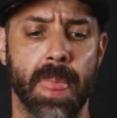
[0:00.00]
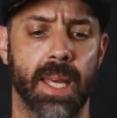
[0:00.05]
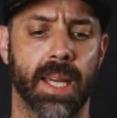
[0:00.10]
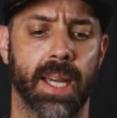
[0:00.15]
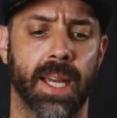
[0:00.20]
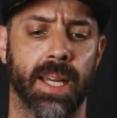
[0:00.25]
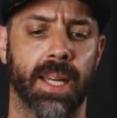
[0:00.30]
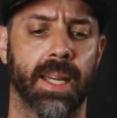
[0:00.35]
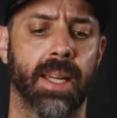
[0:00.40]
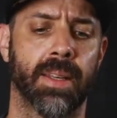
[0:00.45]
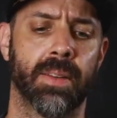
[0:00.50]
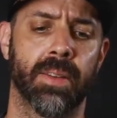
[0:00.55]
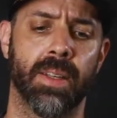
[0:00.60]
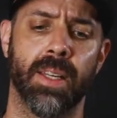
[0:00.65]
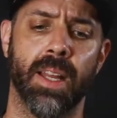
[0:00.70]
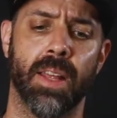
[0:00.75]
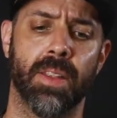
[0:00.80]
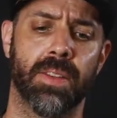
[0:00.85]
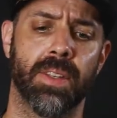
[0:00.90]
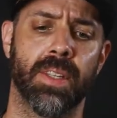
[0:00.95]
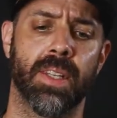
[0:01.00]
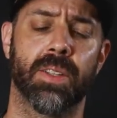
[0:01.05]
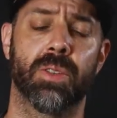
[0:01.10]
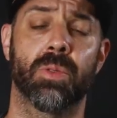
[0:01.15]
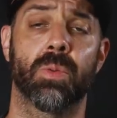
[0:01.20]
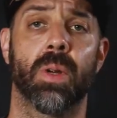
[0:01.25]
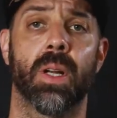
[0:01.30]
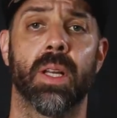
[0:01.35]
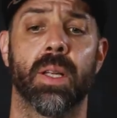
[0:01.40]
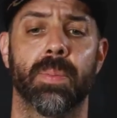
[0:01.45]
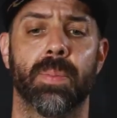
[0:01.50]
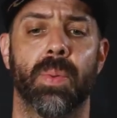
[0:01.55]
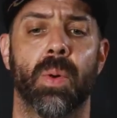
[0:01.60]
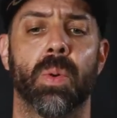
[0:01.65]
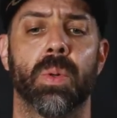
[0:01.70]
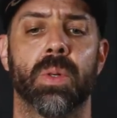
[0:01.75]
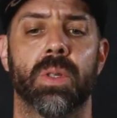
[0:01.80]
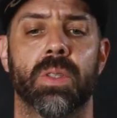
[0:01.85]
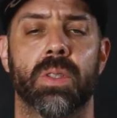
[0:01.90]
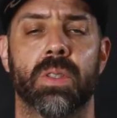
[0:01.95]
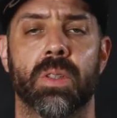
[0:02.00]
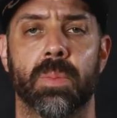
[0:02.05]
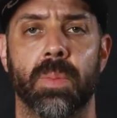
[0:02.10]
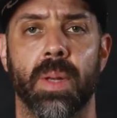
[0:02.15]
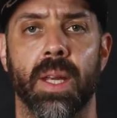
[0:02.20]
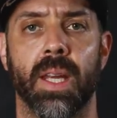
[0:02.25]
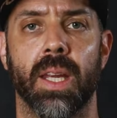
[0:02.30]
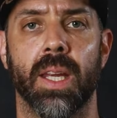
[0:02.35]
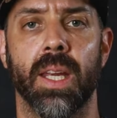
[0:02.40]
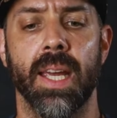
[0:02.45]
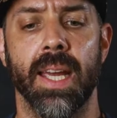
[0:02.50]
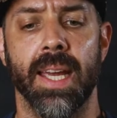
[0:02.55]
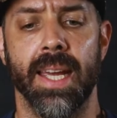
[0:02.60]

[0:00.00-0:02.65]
And another thing that's really important to me